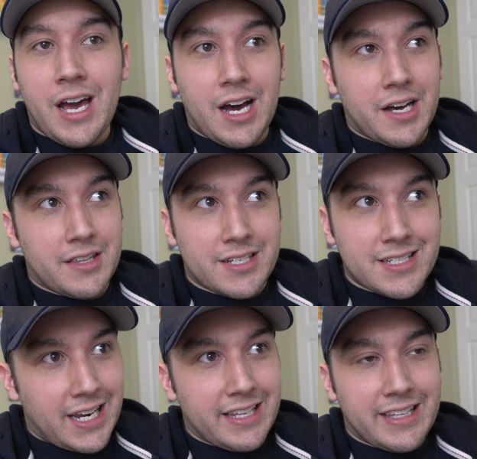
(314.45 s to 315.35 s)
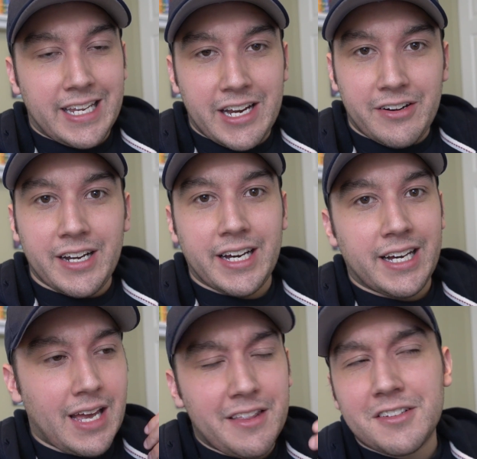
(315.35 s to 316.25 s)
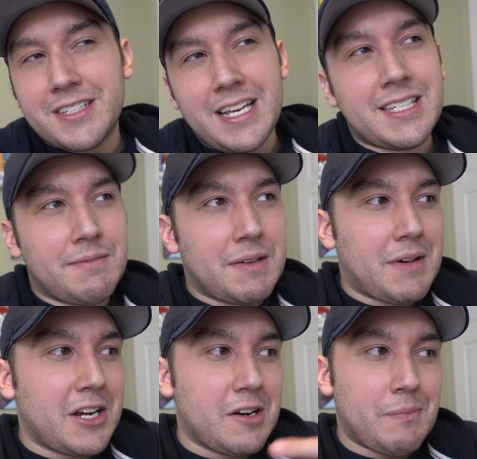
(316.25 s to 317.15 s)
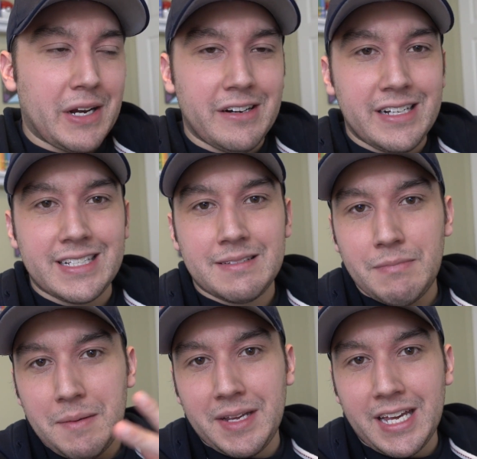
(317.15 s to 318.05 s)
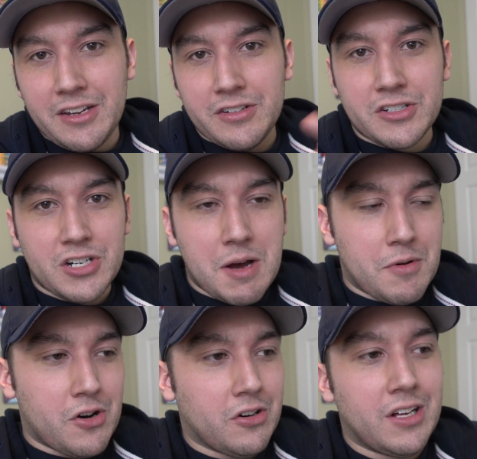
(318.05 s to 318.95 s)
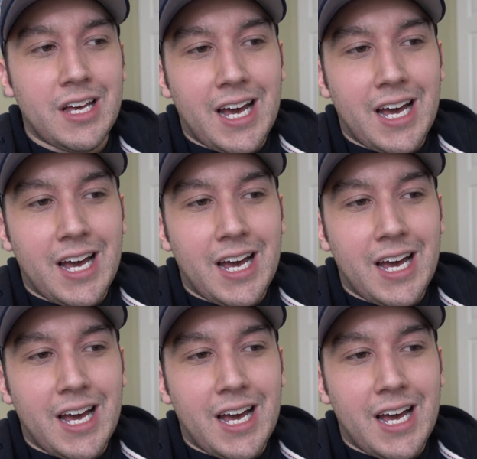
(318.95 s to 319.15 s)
uh, the state, the area, and they'll say something about your appearance, and maybe get you in trouble.